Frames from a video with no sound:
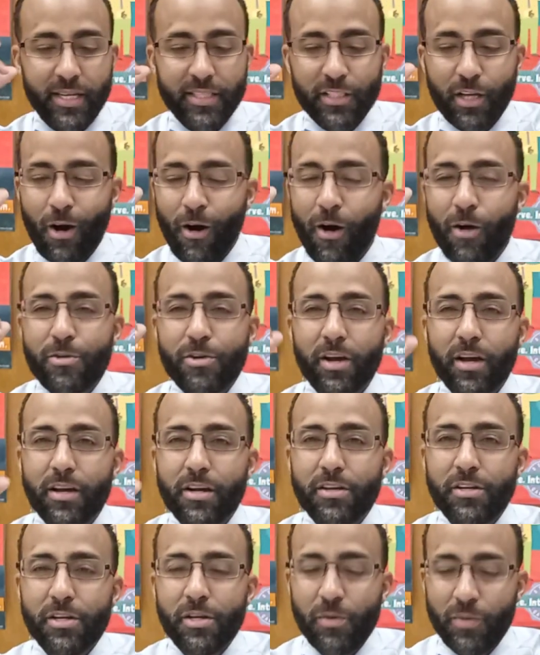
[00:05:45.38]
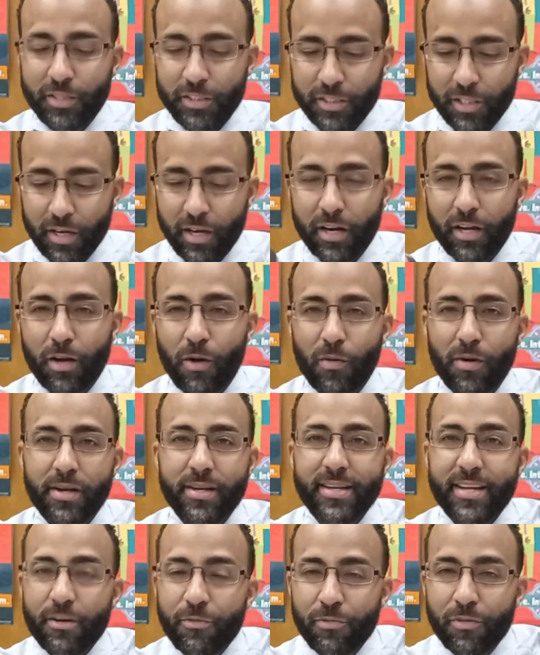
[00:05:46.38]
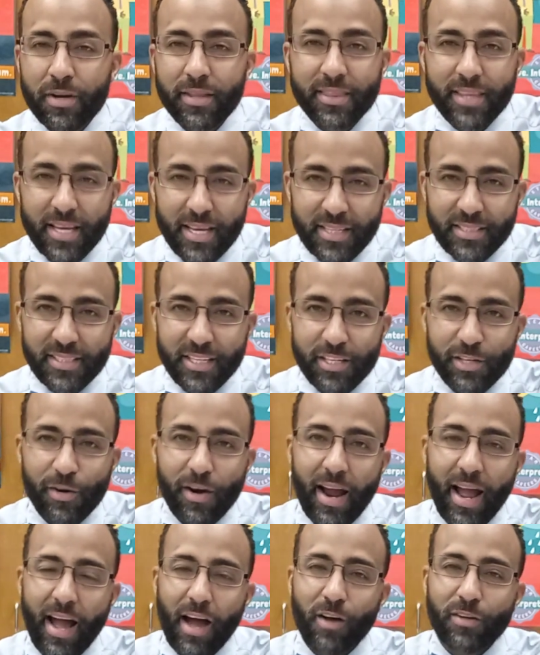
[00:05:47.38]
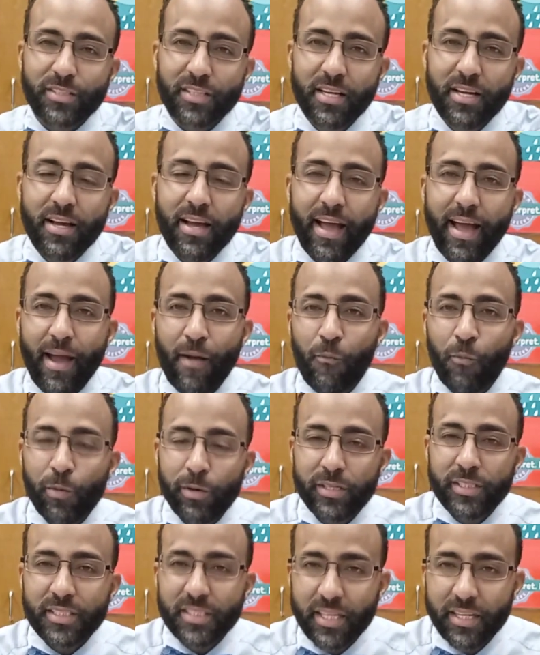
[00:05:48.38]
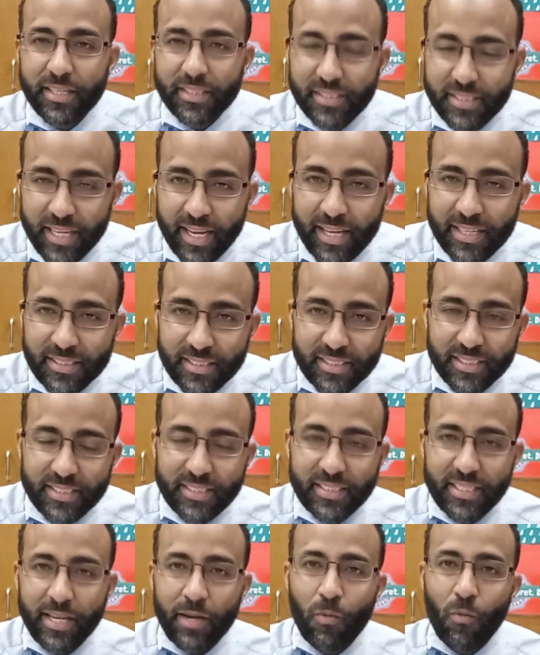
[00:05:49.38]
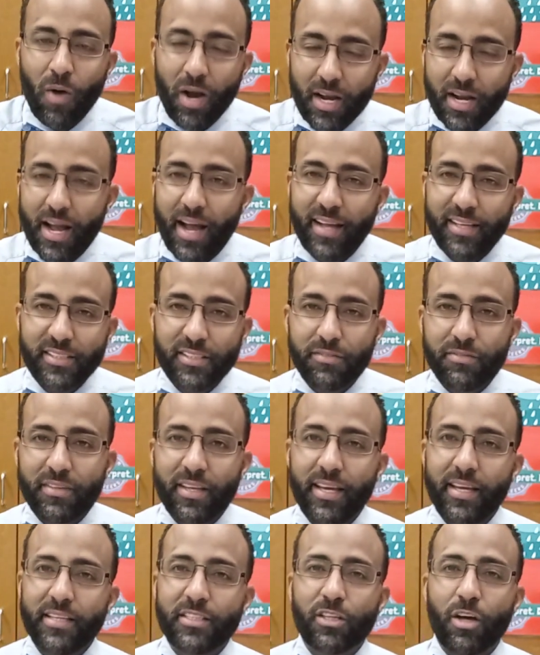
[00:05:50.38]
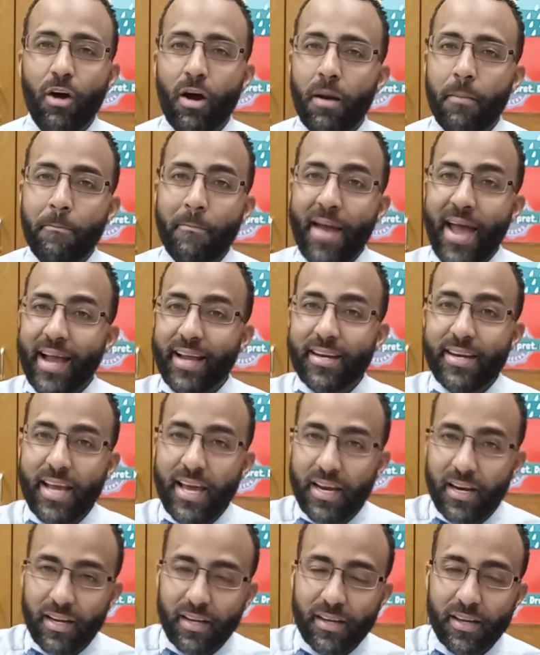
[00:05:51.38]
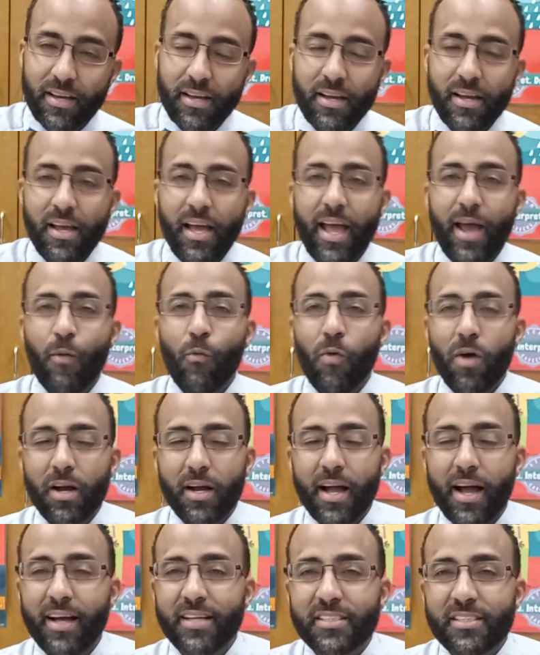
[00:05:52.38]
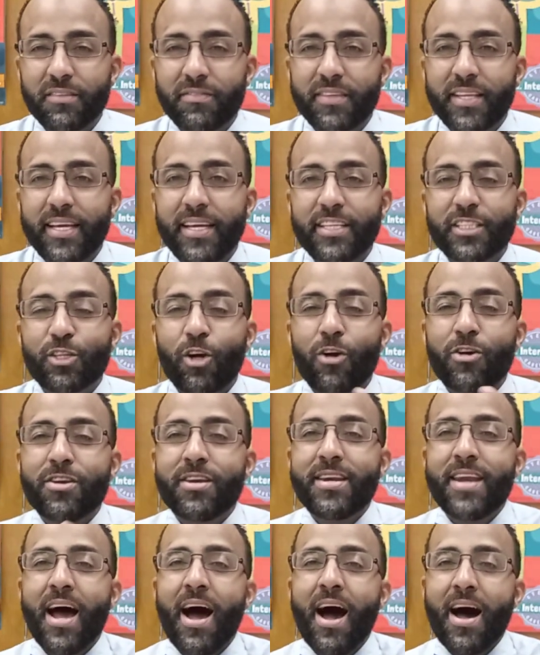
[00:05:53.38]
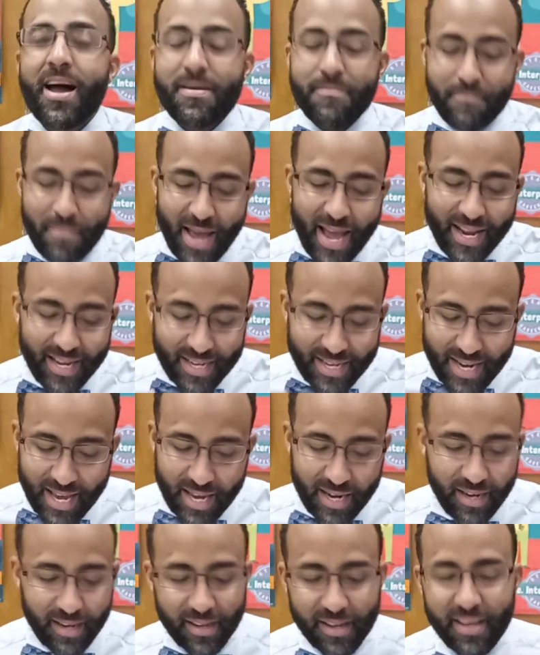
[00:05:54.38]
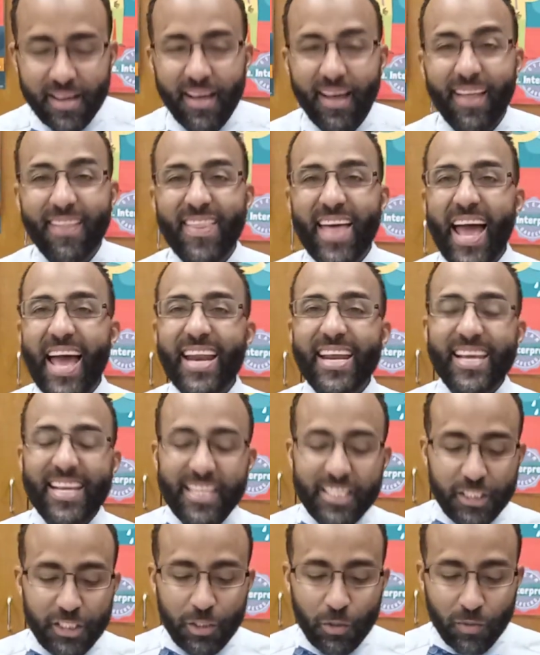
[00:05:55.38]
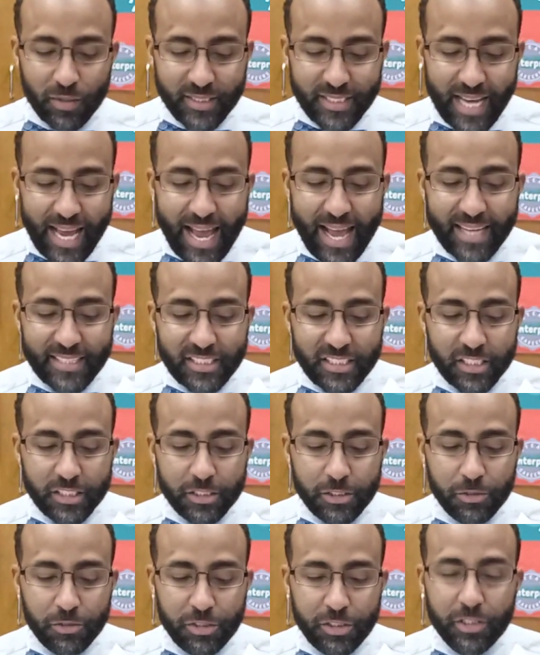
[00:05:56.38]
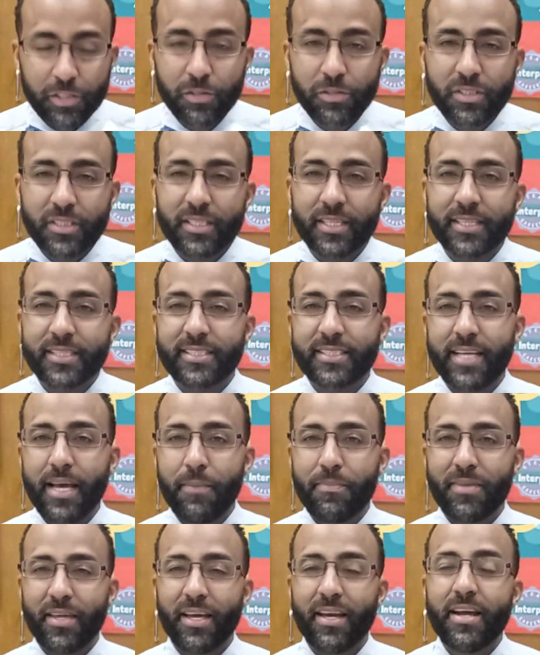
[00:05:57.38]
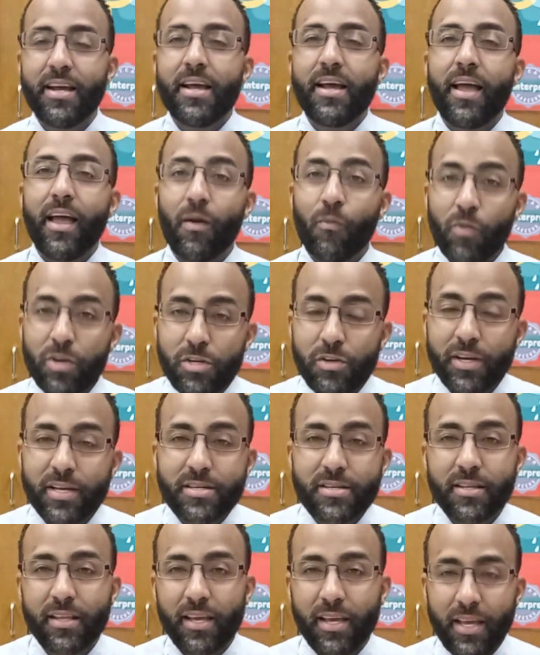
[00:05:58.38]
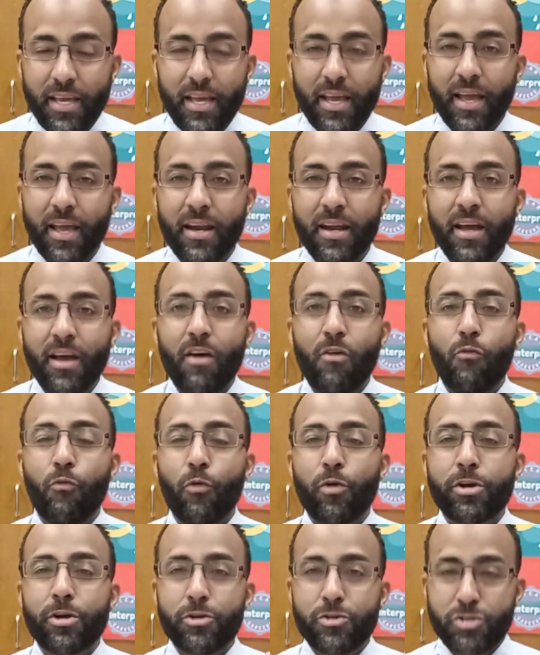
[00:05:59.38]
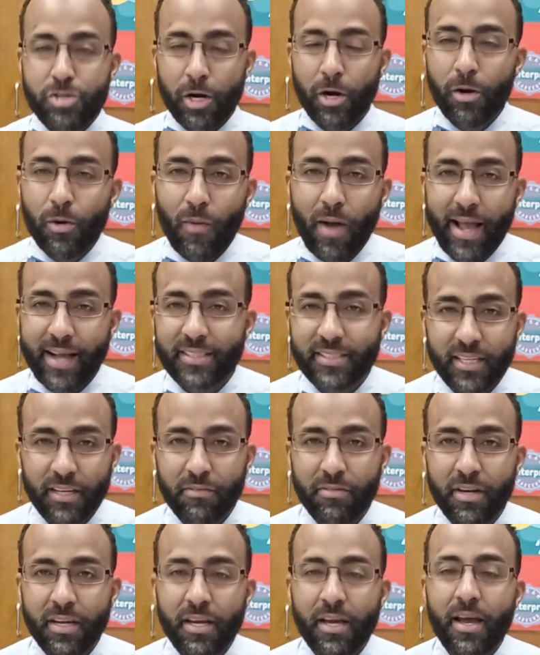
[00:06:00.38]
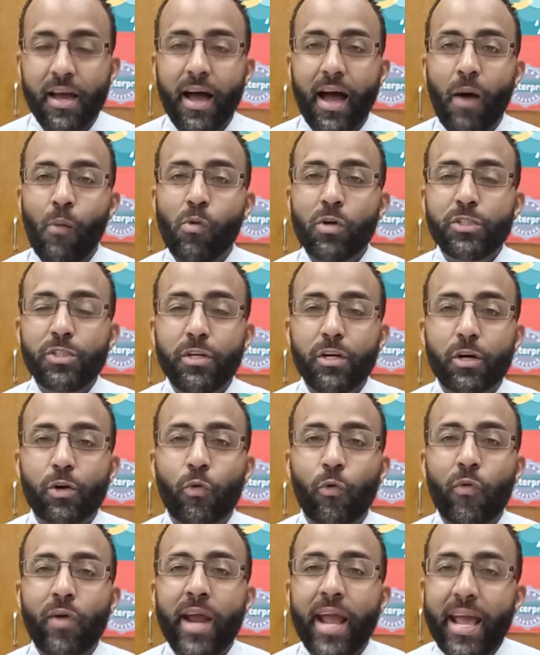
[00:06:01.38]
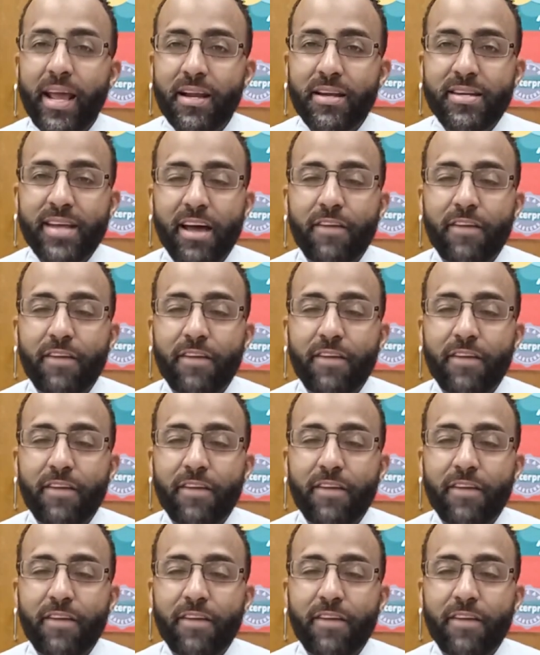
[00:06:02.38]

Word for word: is, all you're going to do is you're going to go to different things in your house and we're just going to test to see what kinds of things are magnetic and what kinds of things are non-magnetic. That is your task should you choose to accept it. And when you get to the end for your journal activity, I want you to create a